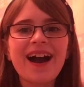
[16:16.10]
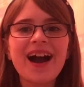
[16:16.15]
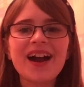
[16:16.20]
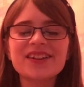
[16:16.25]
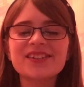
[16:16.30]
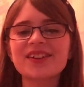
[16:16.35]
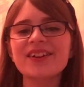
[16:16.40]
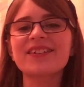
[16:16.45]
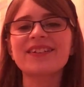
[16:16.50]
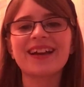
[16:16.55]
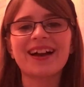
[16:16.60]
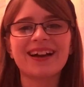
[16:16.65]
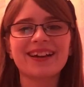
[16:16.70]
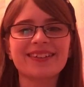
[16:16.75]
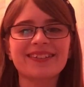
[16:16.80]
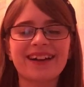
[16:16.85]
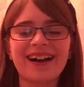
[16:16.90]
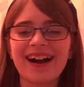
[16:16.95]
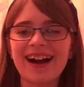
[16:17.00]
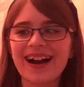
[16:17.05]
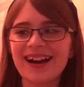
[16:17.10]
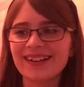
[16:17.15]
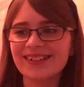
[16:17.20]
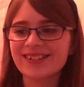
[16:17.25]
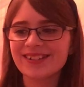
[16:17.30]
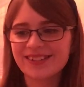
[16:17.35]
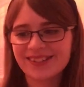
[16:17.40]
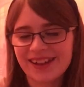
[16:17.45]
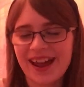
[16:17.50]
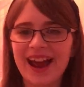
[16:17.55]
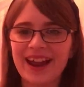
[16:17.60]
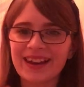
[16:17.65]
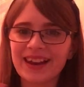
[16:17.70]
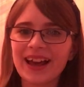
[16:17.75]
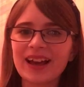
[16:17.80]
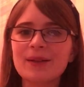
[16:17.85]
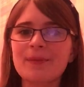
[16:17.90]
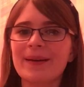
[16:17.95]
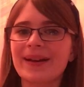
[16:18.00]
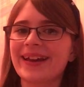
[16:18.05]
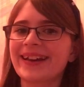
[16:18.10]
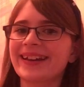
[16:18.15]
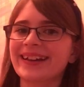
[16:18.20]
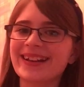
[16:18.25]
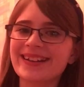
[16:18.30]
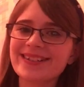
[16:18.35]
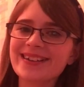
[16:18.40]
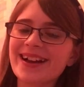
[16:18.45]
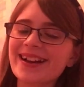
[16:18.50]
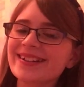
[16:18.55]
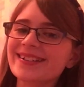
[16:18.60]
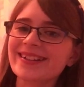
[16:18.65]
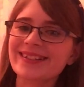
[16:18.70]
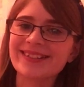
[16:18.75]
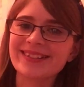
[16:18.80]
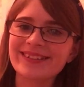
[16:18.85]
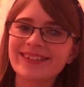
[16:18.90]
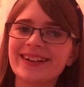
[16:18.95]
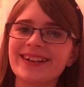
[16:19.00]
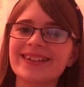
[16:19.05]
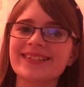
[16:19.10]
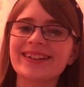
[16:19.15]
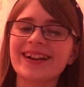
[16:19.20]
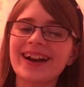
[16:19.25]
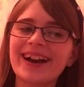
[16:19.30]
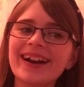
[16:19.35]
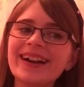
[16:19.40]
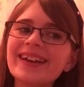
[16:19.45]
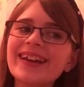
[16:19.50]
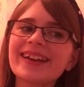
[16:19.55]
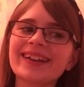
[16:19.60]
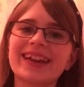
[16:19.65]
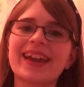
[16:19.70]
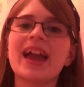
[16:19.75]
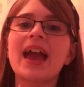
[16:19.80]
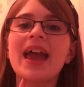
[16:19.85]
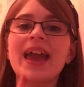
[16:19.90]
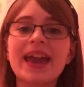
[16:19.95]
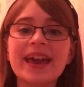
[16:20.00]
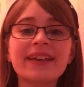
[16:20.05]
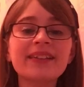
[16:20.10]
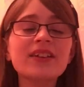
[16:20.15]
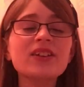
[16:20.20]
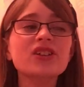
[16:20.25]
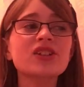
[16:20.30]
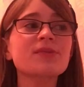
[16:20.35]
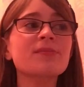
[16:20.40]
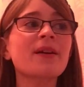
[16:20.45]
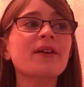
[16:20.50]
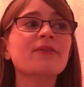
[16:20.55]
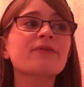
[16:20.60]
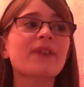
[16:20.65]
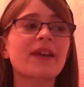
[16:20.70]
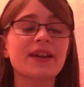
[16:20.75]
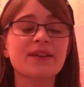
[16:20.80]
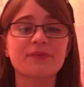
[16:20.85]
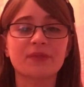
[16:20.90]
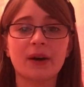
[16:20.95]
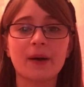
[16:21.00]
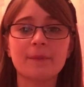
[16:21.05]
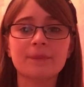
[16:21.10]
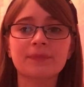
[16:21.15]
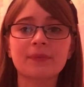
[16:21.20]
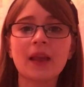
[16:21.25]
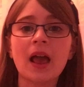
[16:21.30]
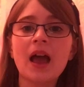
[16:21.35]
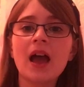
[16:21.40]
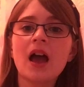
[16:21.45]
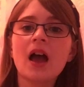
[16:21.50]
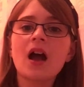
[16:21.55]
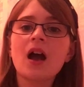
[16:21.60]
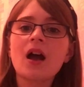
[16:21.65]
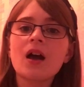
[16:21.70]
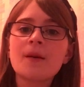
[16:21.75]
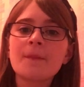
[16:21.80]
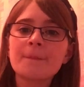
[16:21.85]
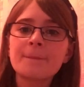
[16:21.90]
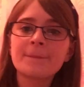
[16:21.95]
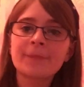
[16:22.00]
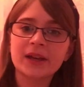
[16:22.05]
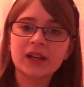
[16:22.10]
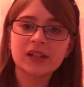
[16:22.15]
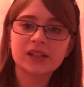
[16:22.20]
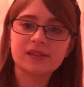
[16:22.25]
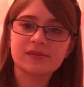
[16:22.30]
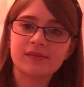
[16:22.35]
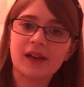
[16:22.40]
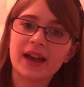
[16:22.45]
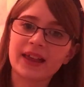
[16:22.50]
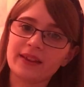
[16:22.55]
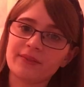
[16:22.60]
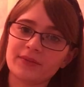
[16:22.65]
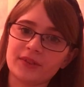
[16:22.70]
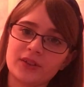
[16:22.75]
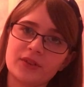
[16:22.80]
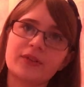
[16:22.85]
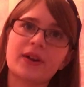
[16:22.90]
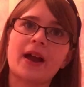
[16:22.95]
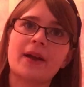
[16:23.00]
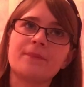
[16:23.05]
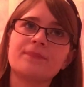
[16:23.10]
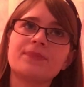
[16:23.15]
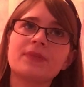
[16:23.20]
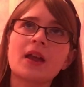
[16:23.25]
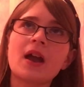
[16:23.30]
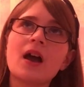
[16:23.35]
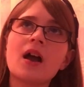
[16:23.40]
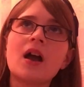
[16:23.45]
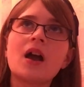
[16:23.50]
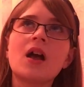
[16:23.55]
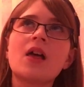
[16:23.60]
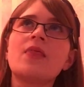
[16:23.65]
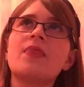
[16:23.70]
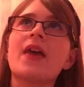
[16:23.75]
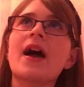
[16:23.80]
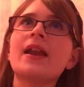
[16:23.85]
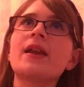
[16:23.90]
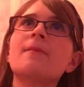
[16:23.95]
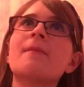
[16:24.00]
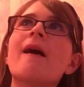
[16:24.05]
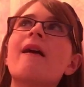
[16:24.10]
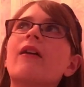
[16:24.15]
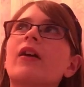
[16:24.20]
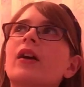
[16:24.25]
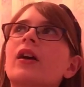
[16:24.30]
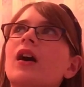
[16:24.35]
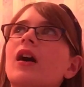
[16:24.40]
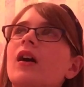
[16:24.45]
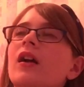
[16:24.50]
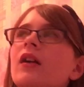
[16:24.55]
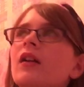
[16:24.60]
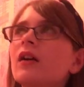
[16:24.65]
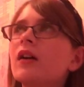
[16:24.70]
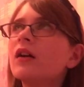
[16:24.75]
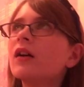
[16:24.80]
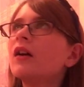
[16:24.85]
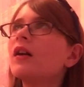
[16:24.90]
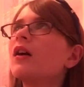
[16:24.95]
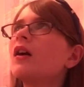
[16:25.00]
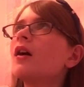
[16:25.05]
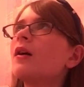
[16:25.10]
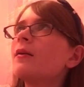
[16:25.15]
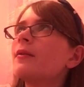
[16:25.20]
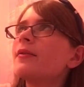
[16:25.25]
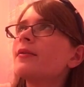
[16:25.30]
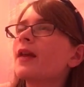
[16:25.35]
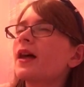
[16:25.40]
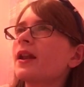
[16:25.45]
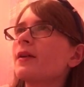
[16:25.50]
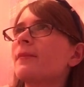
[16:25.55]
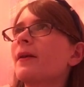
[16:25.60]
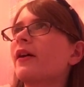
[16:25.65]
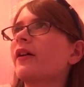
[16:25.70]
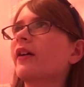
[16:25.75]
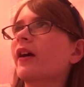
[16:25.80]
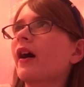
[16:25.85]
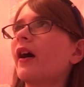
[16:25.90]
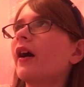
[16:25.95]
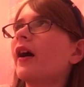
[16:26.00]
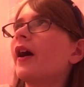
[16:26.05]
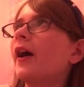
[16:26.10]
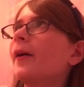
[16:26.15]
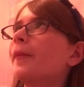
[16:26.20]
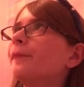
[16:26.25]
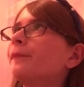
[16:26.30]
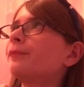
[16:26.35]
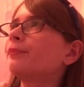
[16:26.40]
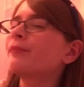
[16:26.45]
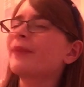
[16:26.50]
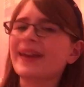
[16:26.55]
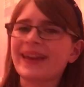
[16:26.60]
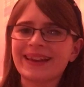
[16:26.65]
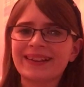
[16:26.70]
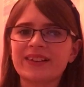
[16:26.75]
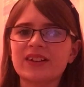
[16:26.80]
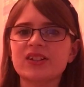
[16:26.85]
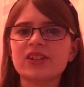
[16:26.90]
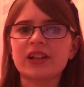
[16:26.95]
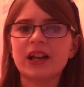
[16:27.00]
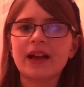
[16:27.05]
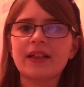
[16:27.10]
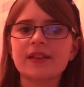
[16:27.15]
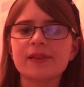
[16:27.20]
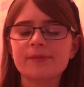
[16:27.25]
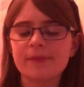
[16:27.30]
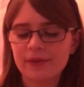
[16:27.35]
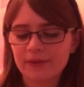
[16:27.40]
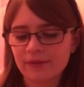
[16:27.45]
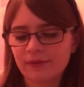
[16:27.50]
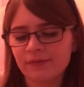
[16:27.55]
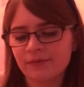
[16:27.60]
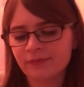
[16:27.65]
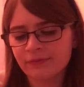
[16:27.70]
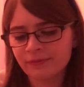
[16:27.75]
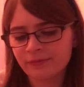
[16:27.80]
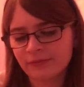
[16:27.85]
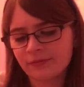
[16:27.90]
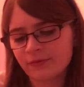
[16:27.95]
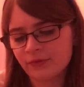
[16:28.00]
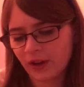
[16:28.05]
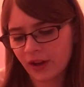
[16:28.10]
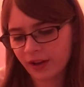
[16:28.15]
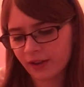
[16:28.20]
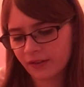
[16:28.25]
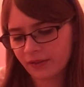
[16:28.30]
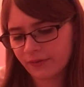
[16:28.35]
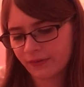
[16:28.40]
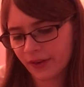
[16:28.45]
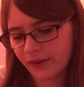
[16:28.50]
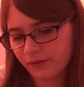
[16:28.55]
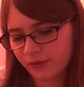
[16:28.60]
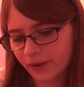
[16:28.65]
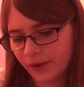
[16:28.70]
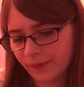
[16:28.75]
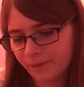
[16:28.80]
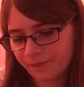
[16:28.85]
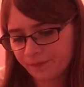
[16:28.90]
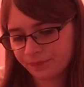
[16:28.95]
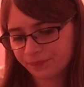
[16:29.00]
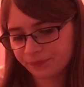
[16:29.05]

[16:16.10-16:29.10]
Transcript: I don't like that. I just, I like my English accent, you guys. I like, English is my favorite because I live in the UK. Then American, than America. Um, but English, yeah, that's my favourite.